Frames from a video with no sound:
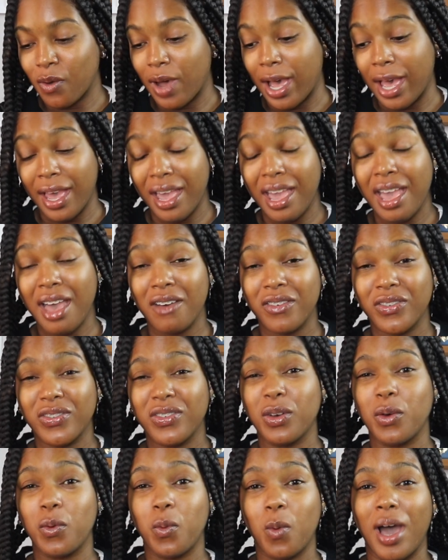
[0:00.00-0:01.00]
I have
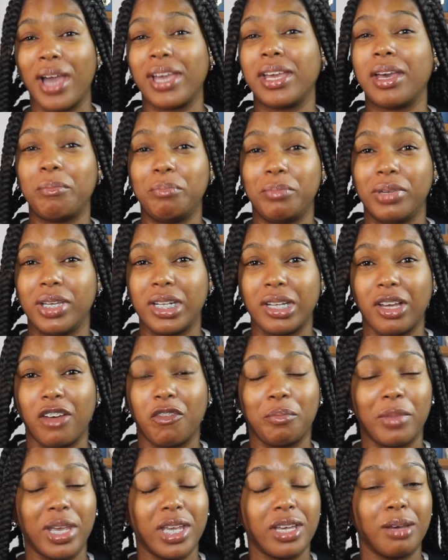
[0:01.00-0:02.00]
quite a bit of
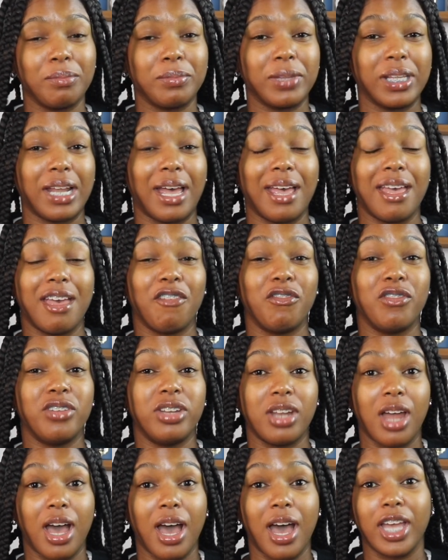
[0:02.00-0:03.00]
makeup that I have
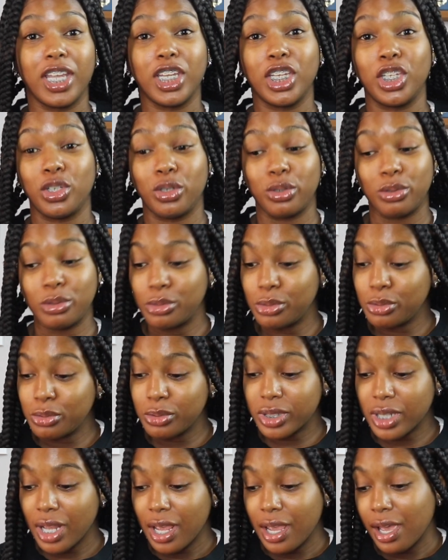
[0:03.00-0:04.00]
not
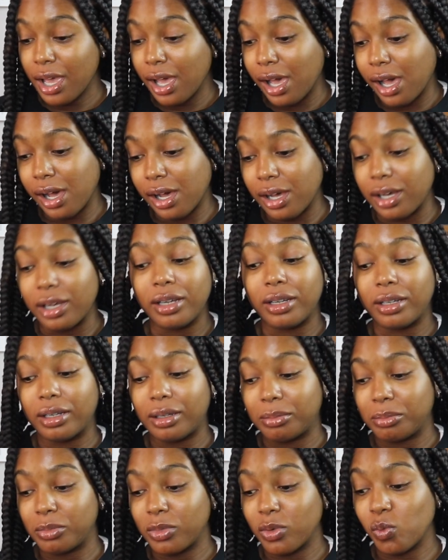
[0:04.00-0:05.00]
used
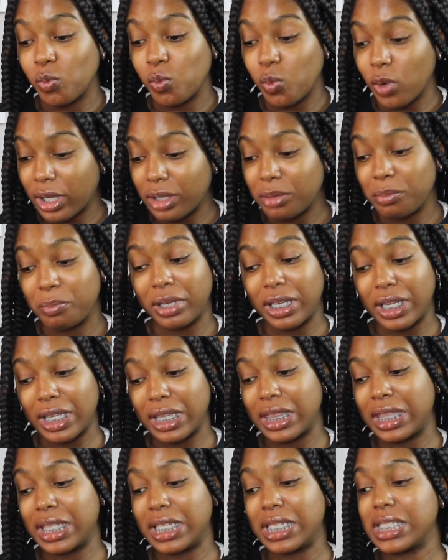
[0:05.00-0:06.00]
um, one
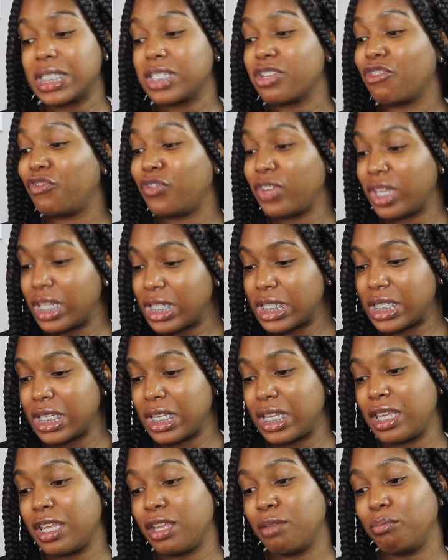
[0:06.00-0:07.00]
being this
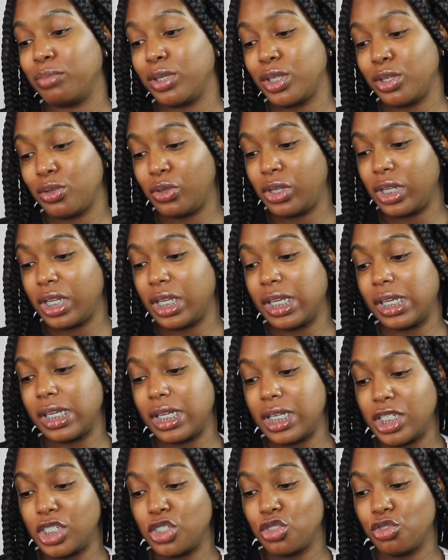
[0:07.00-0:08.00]
Fenty Beauty
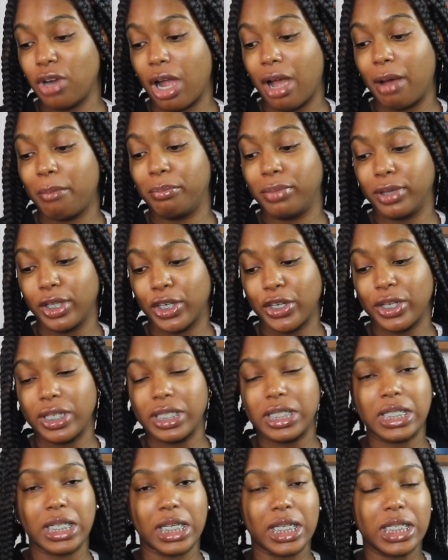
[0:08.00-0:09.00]
Eaze Drop Blurring
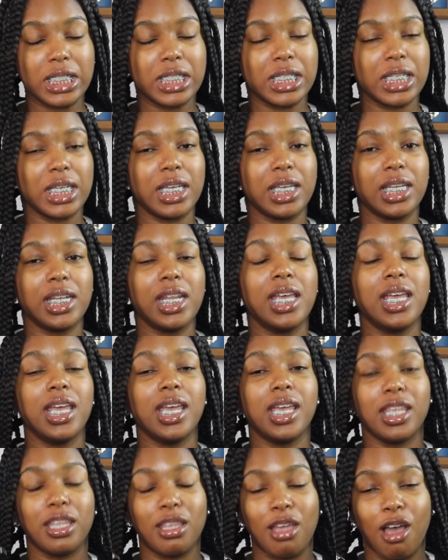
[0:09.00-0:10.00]
Skin Tint.
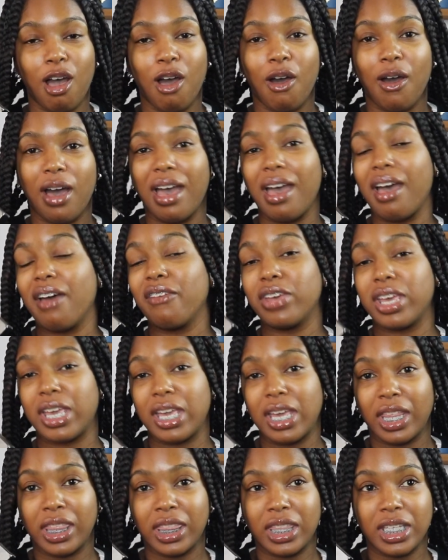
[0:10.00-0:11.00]
Y'all, I have
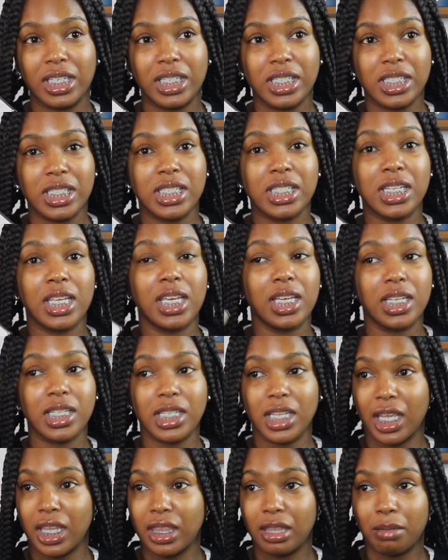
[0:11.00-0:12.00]
had this
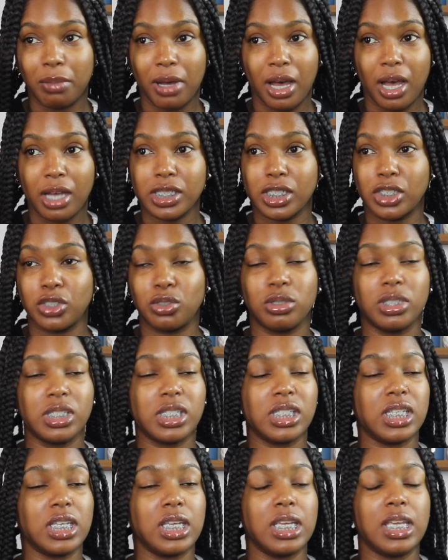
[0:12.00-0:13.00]
in the box as you can
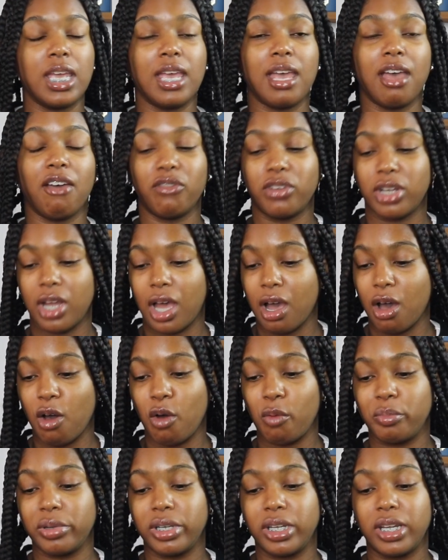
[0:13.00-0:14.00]
see. Have not
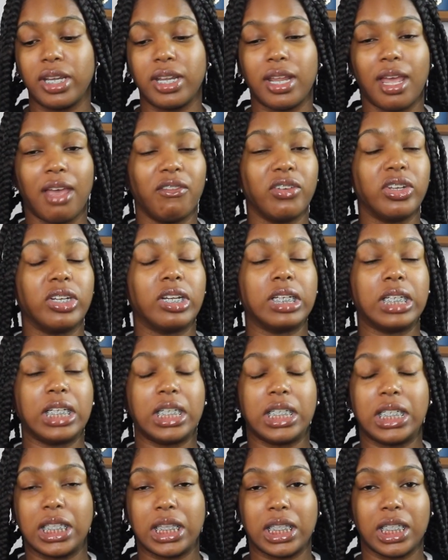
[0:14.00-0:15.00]
opened it, haven't done
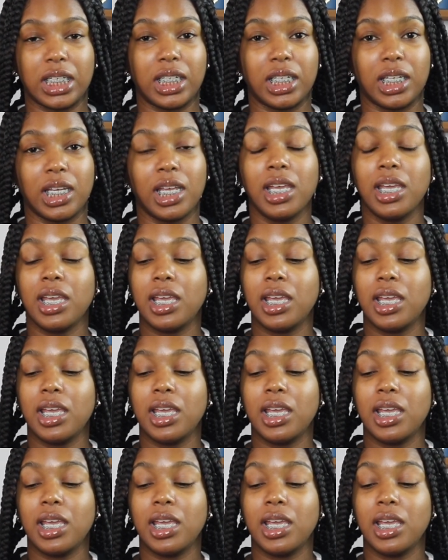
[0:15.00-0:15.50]
anything